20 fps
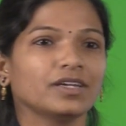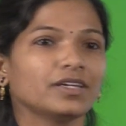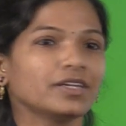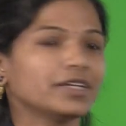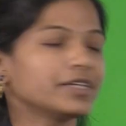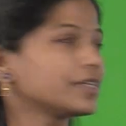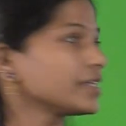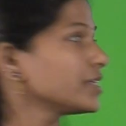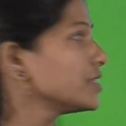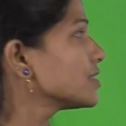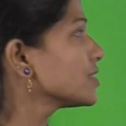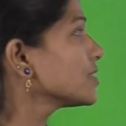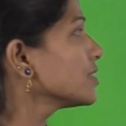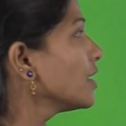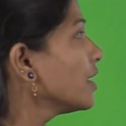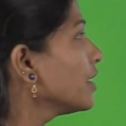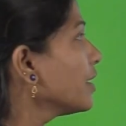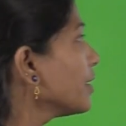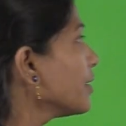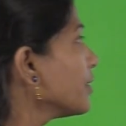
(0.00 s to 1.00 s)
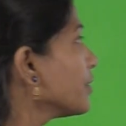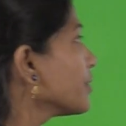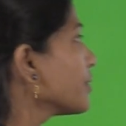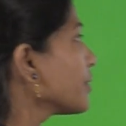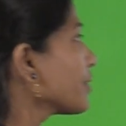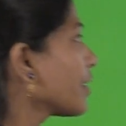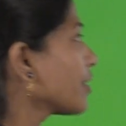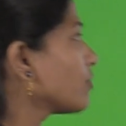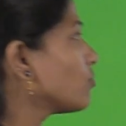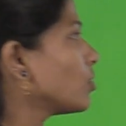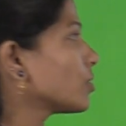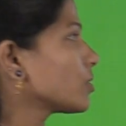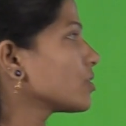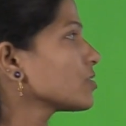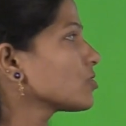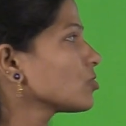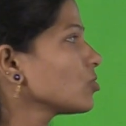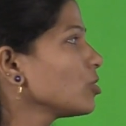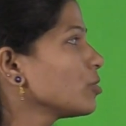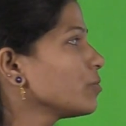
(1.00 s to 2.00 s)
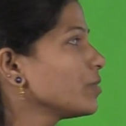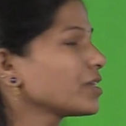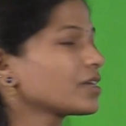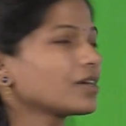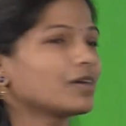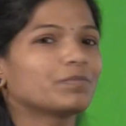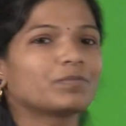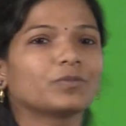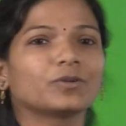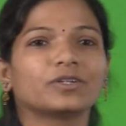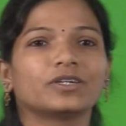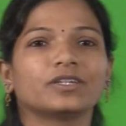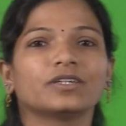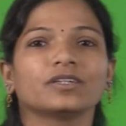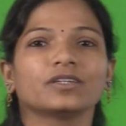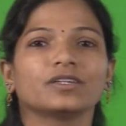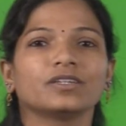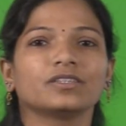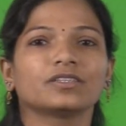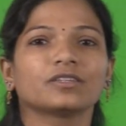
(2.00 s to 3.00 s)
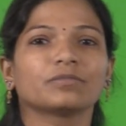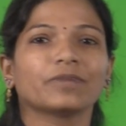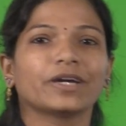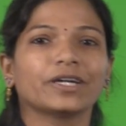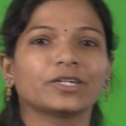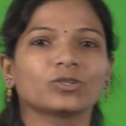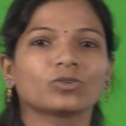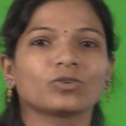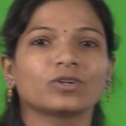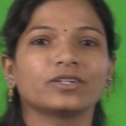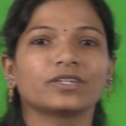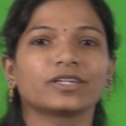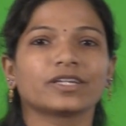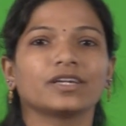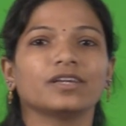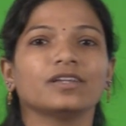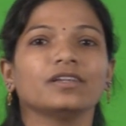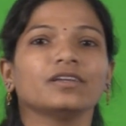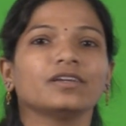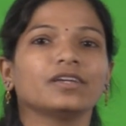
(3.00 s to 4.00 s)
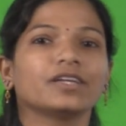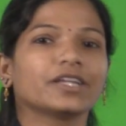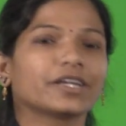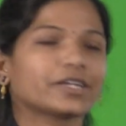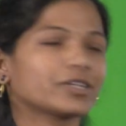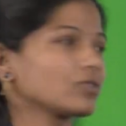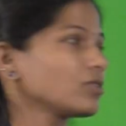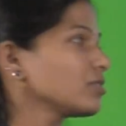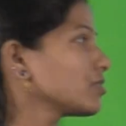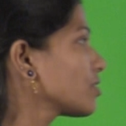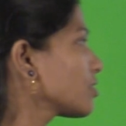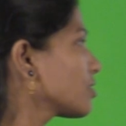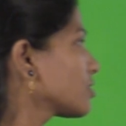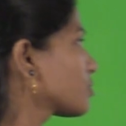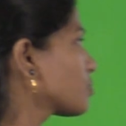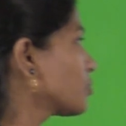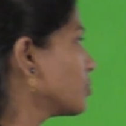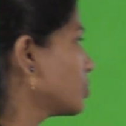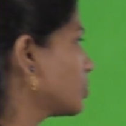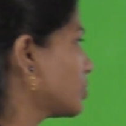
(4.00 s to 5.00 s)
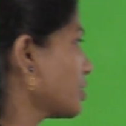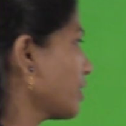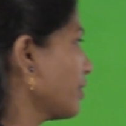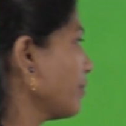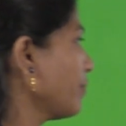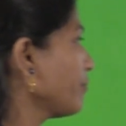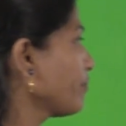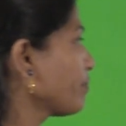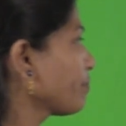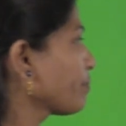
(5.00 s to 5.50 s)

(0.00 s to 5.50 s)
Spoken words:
It is a water soluble component in the mitochondrial electron transport chain.